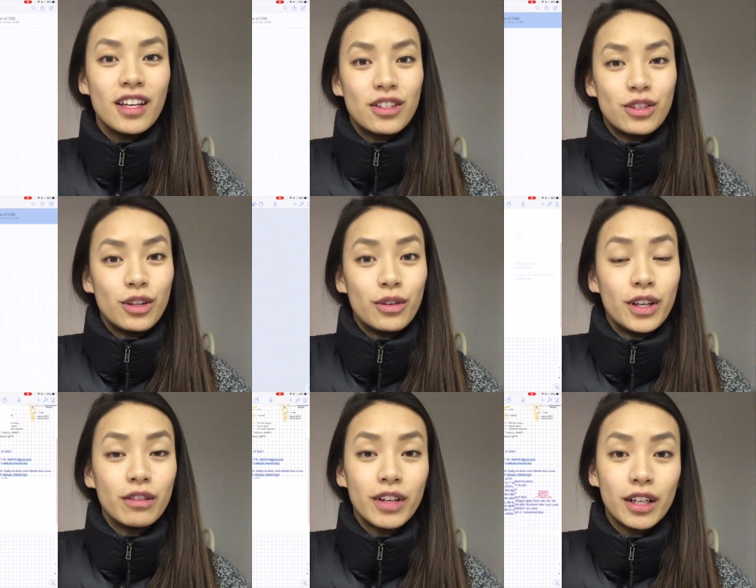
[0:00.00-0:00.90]
So
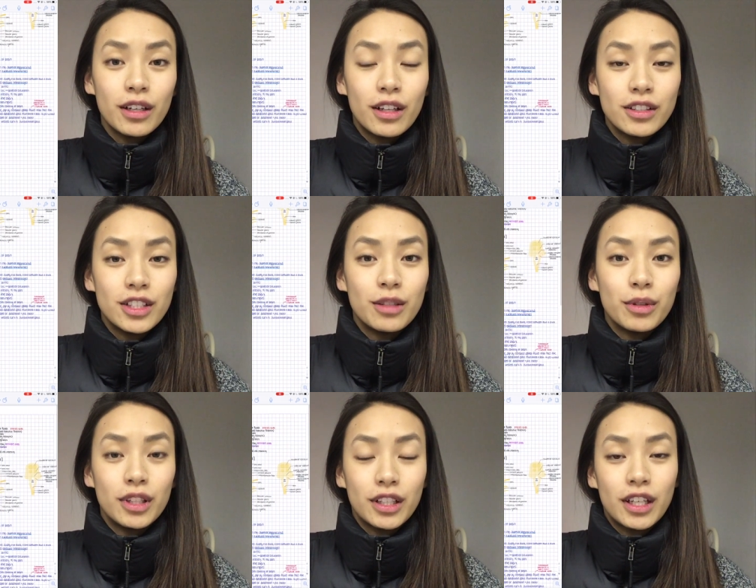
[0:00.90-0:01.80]
in radiology,
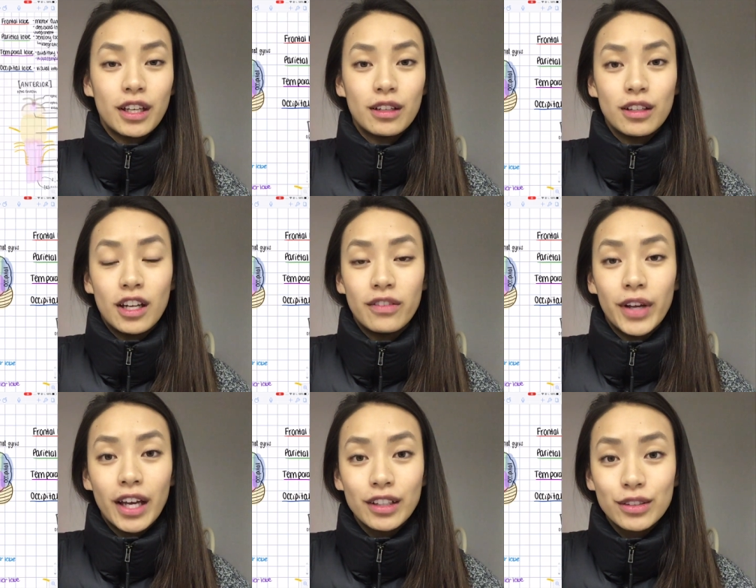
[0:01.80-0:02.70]
we're looking at a lot of
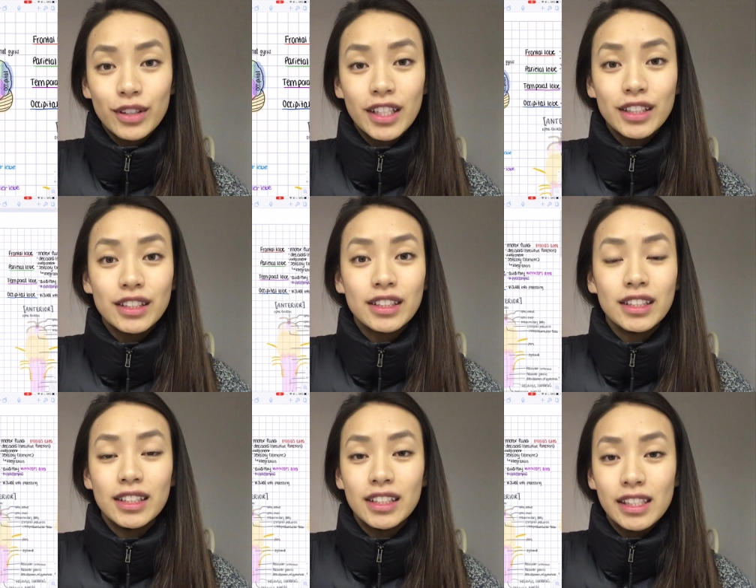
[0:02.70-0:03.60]
x-rays,
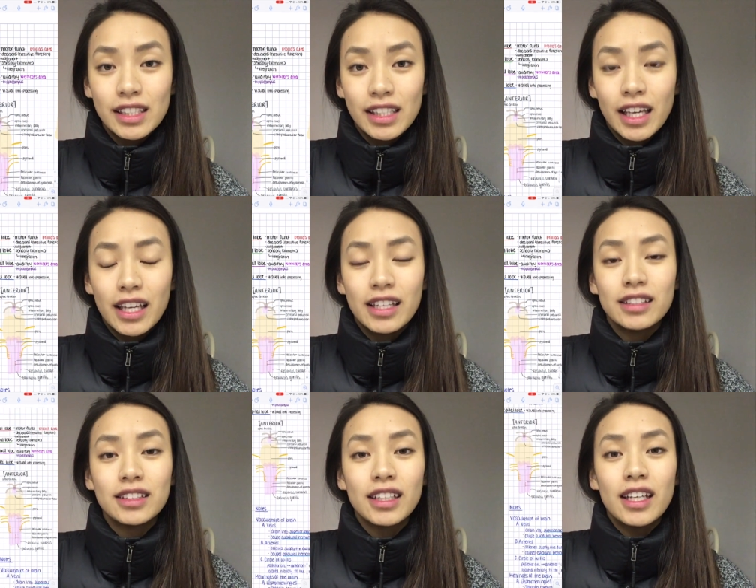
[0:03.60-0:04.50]
CT
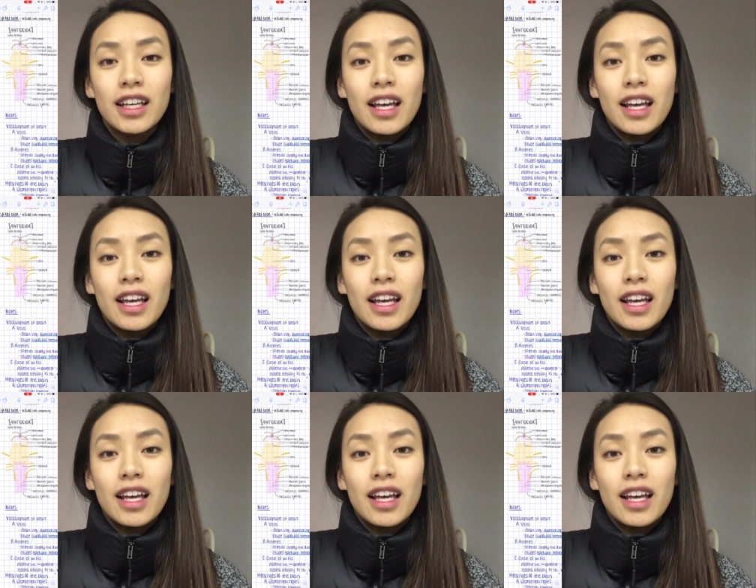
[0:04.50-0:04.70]
scans,